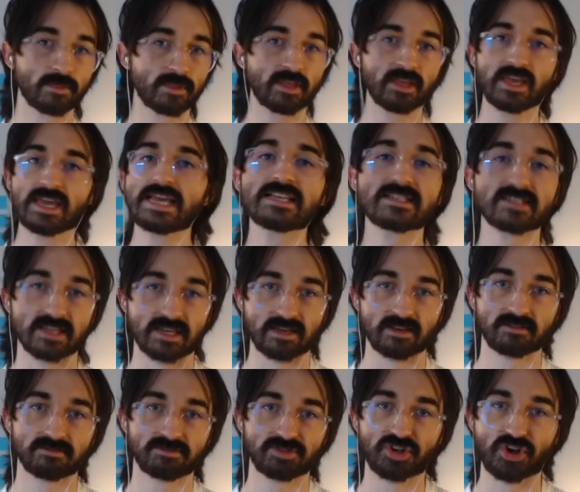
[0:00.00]
Easy,
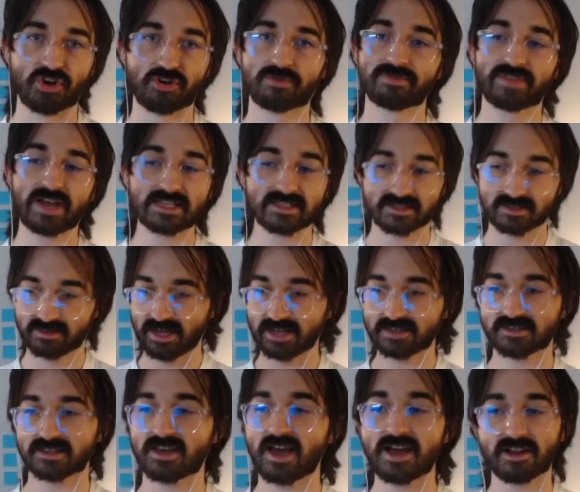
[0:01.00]
you know, that's
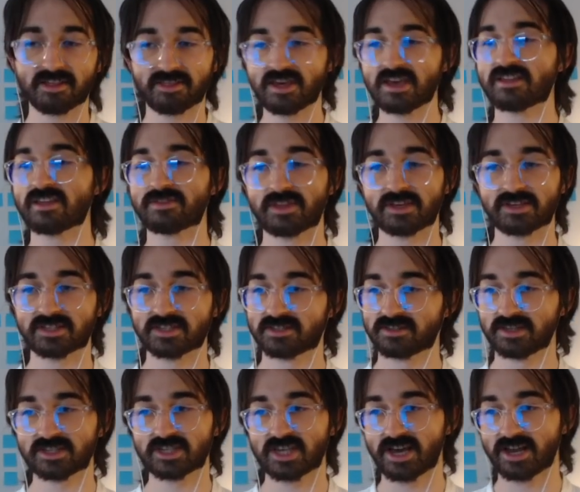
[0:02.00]
the kind of thing that
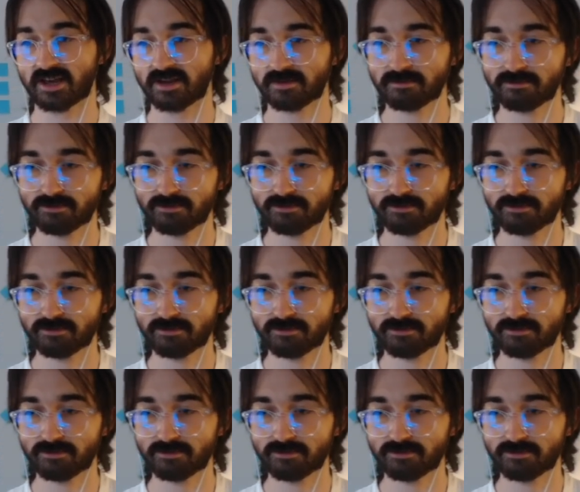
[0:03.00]
this kind of